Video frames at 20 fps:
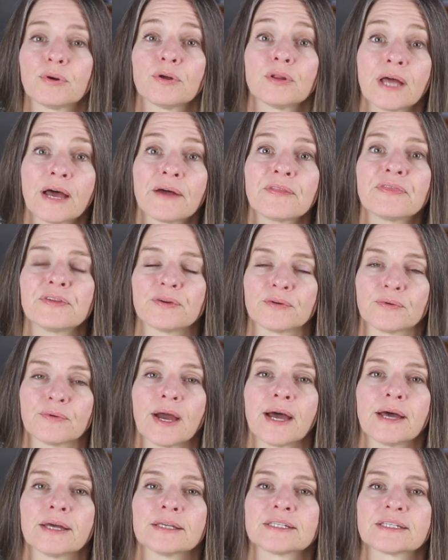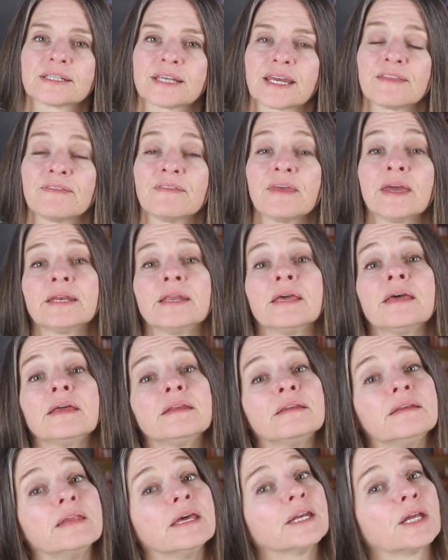pull out the rest and then
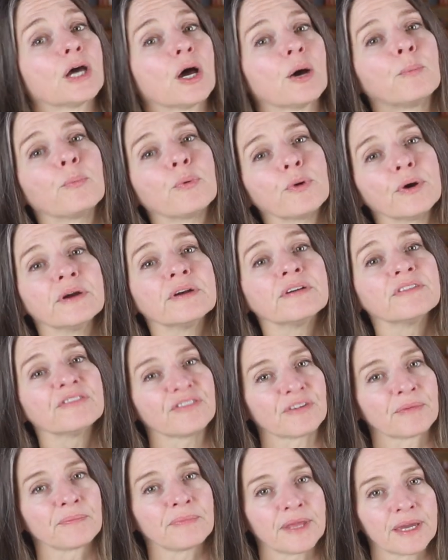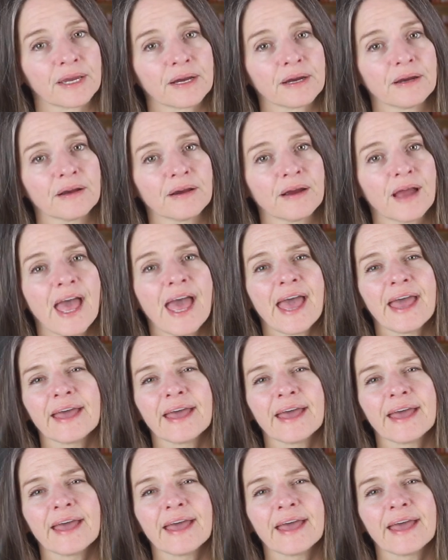knit upward from there.